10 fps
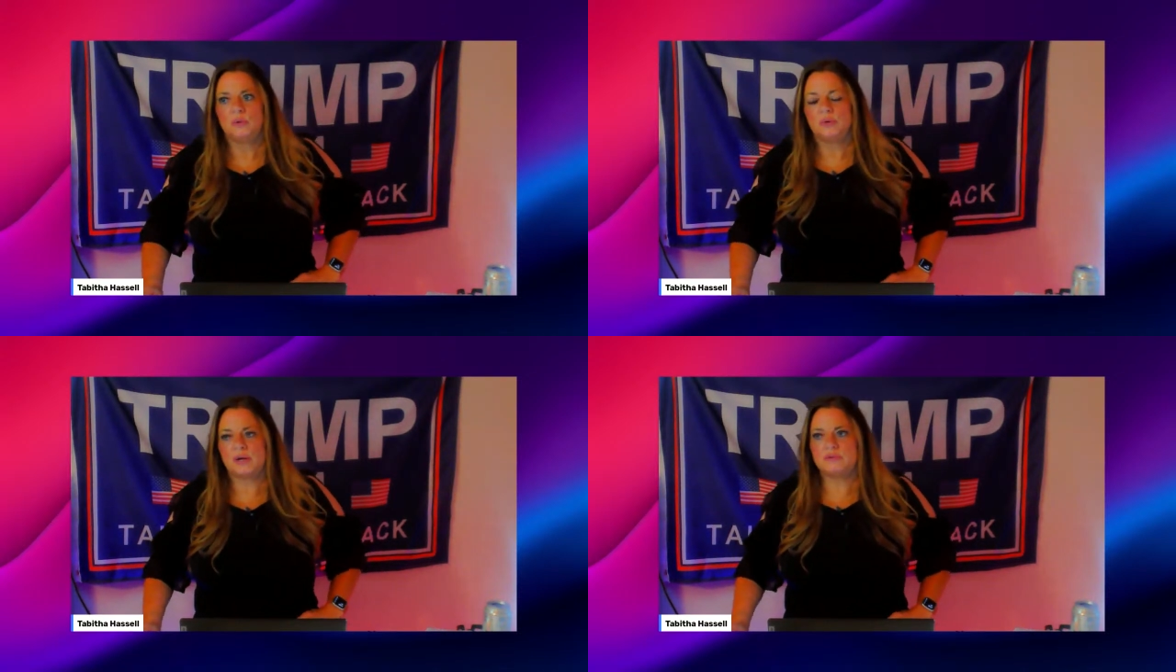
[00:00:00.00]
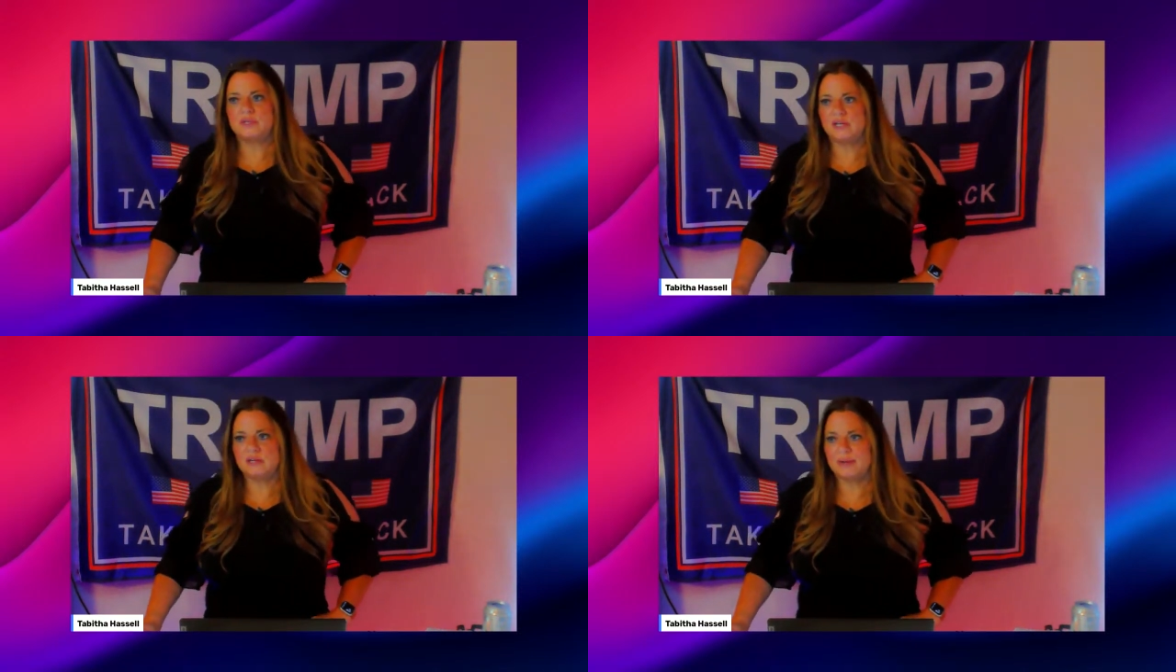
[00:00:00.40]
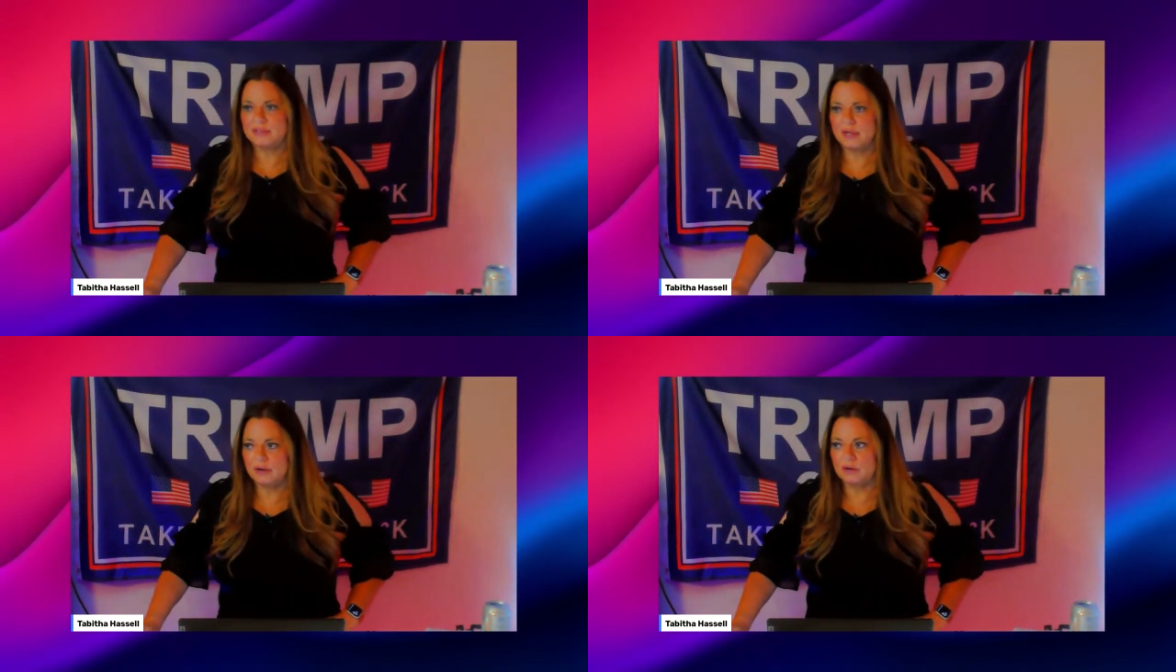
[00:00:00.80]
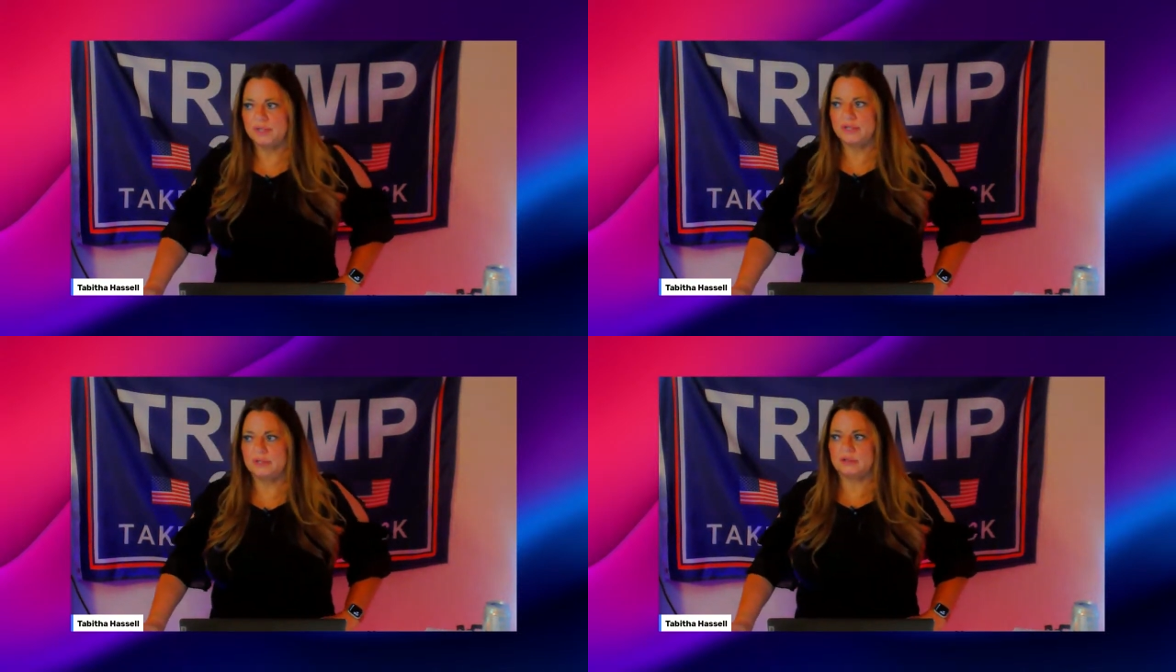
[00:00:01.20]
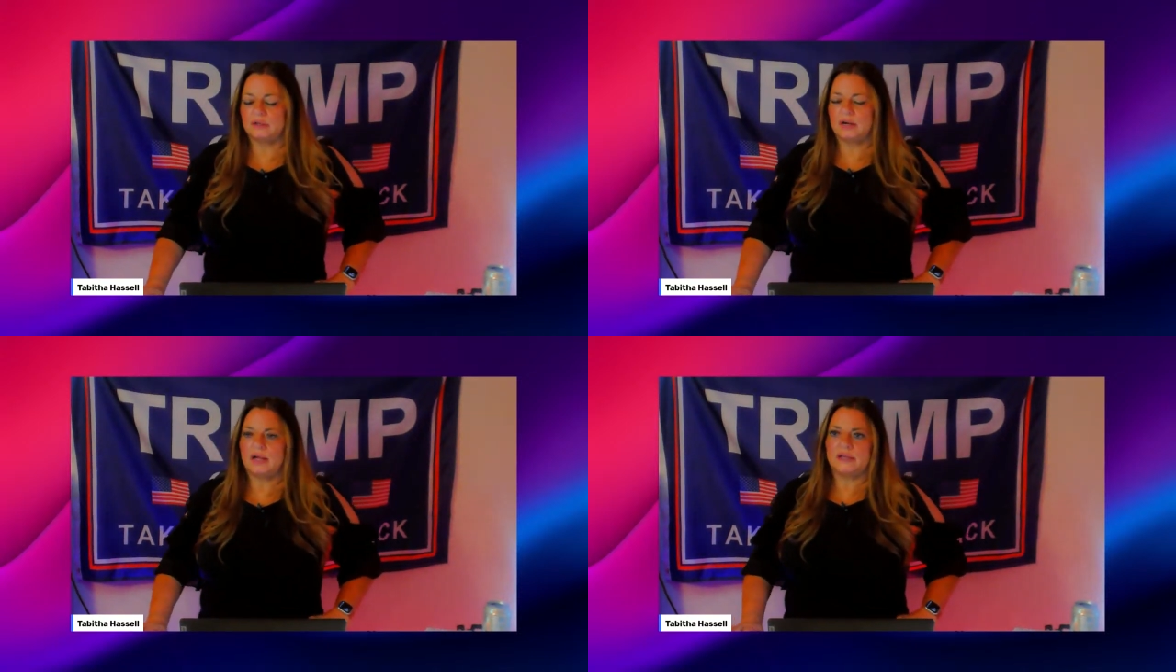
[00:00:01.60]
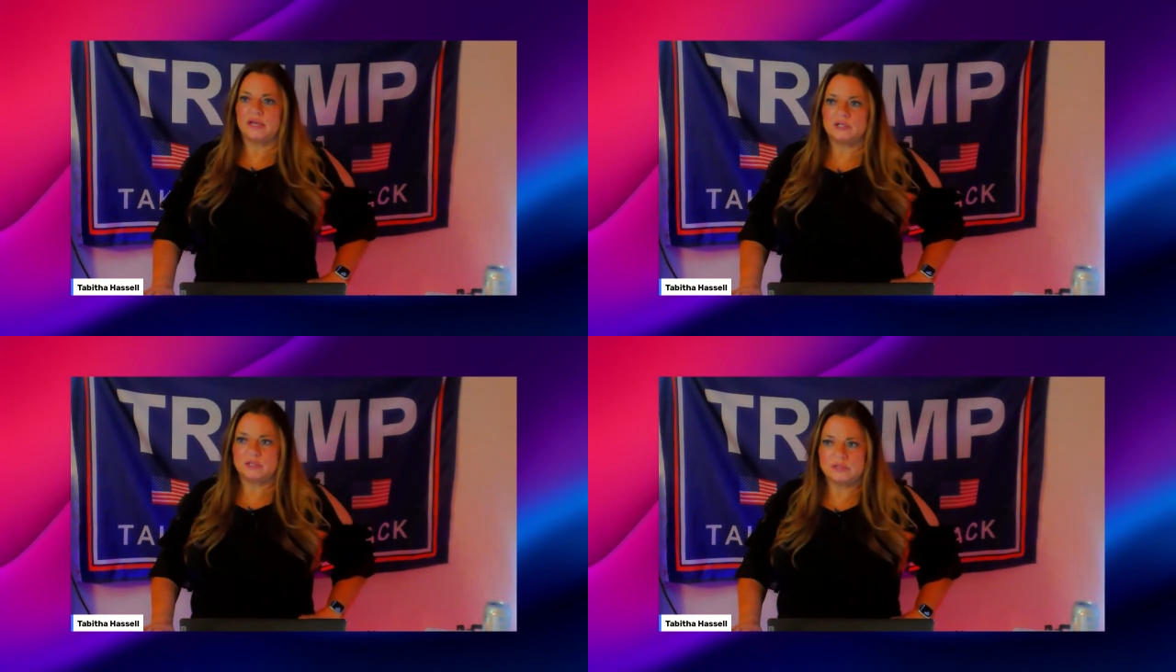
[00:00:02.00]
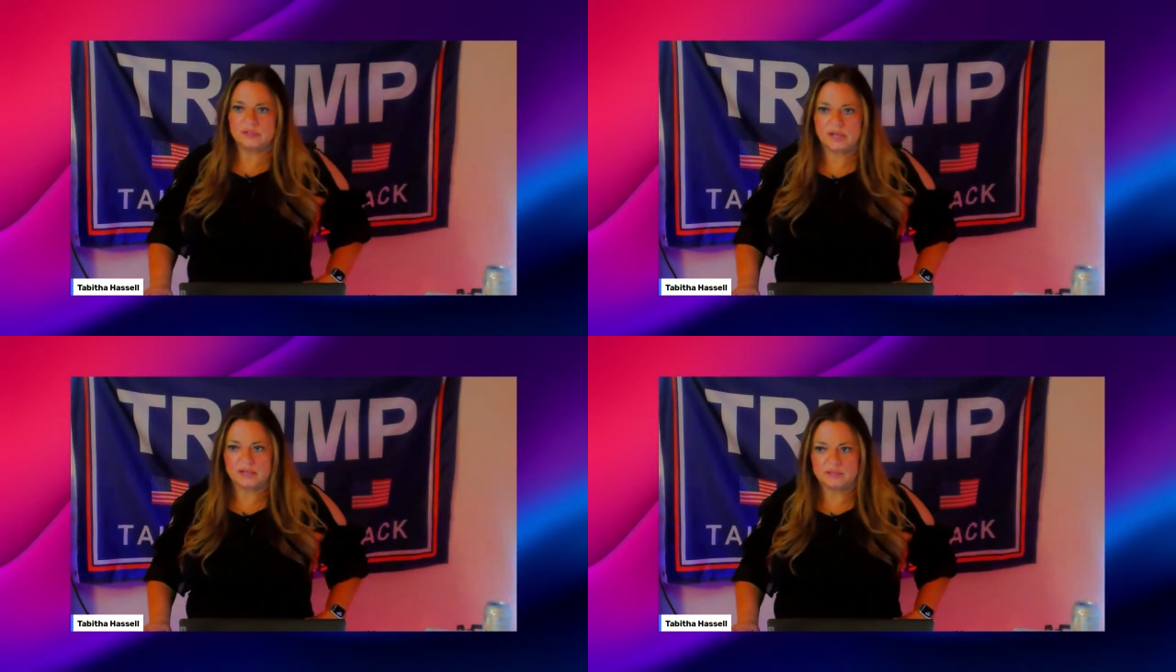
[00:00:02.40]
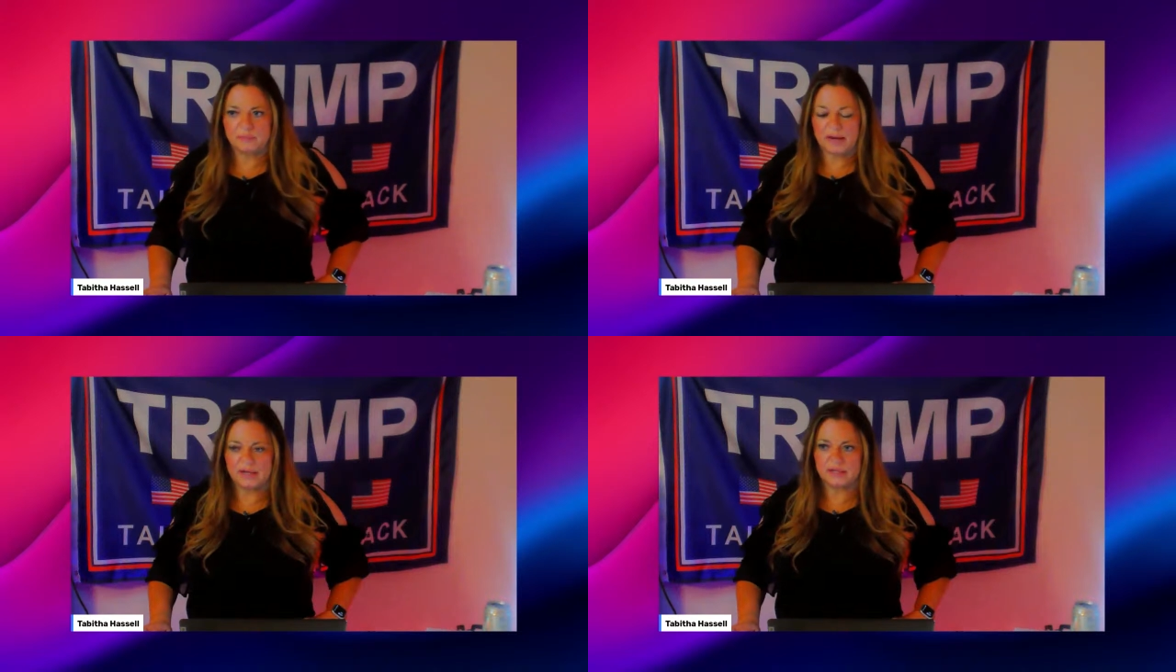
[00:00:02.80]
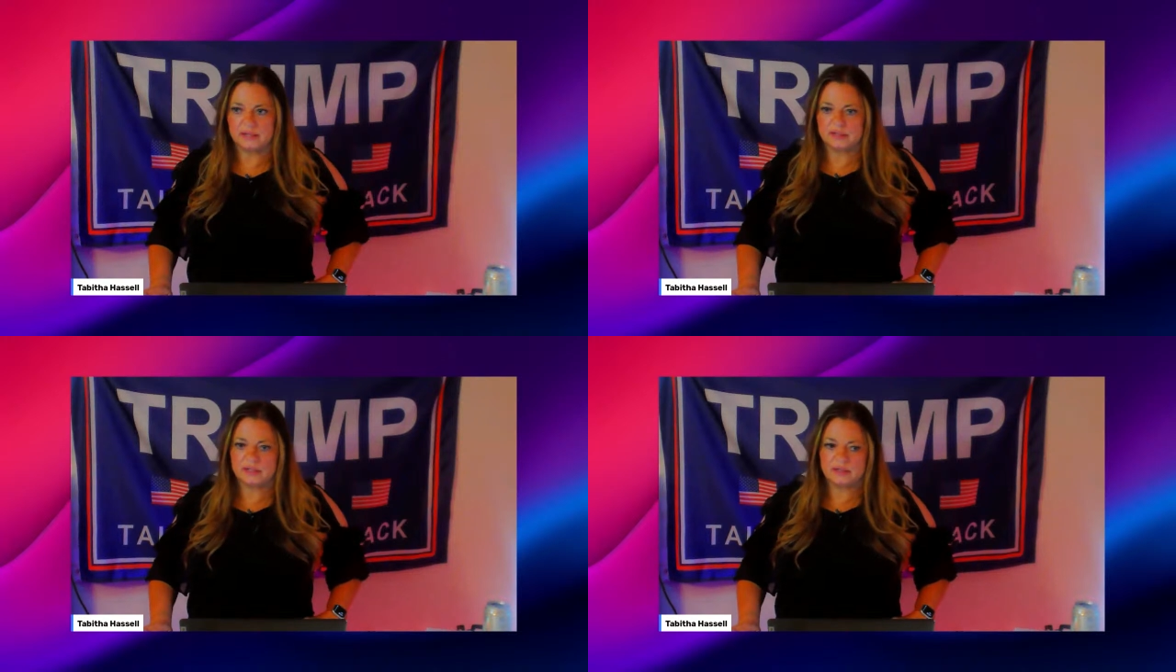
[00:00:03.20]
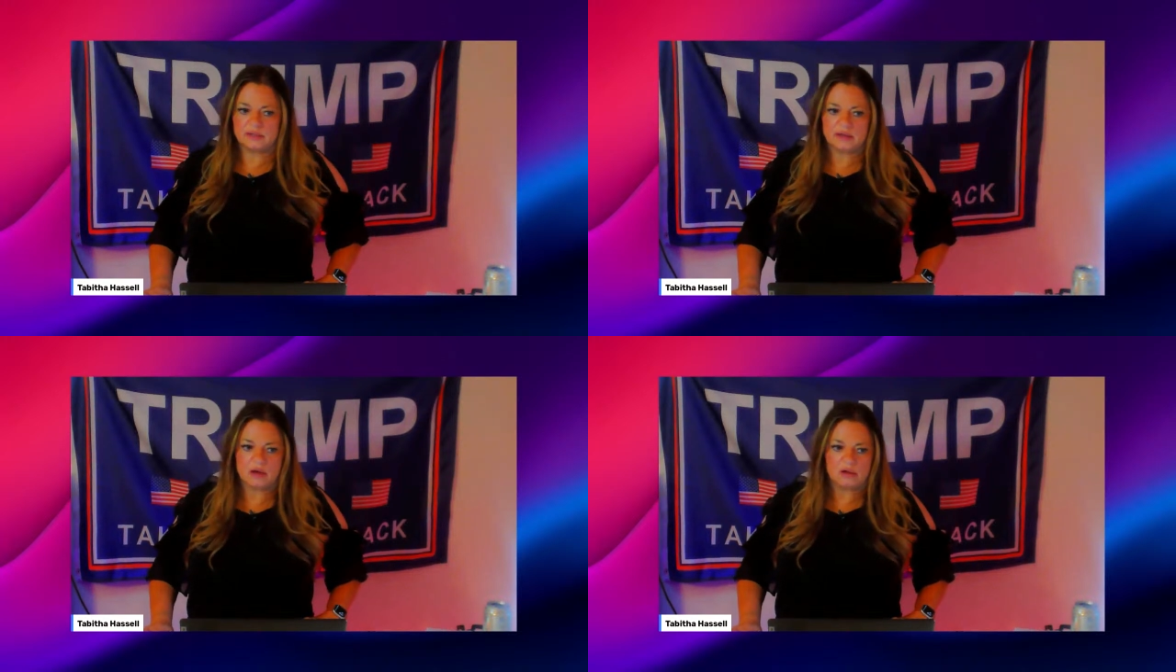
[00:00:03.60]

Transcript: When I was thinking about Tara Reid and her allegations against Biden and